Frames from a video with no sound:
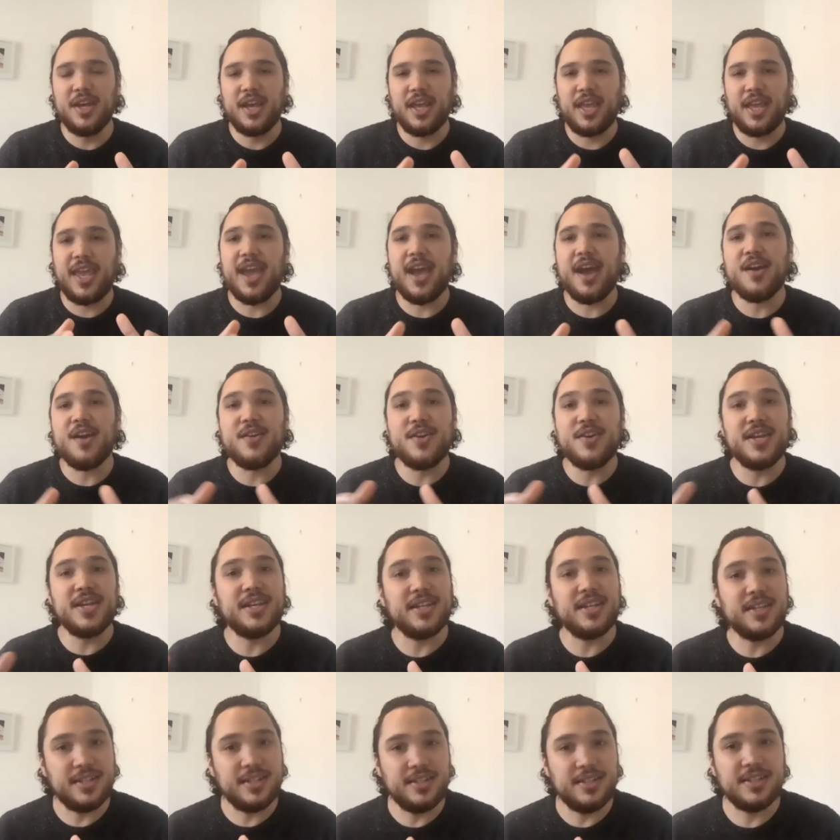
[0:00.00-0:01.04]

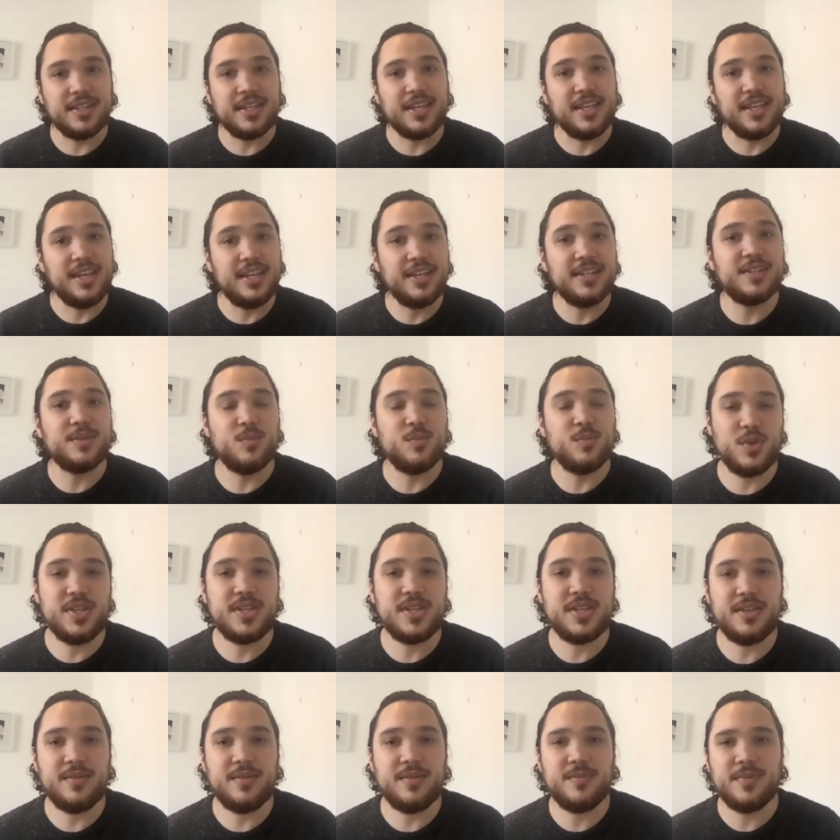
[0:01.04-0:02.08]
carrying the kingdom with
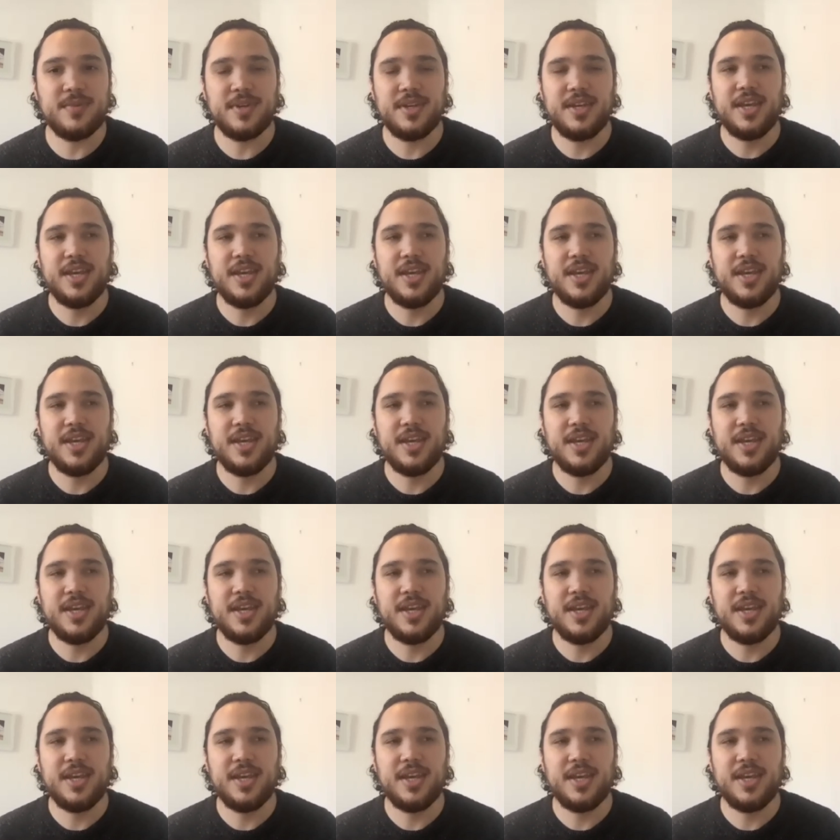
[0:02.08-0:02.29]
him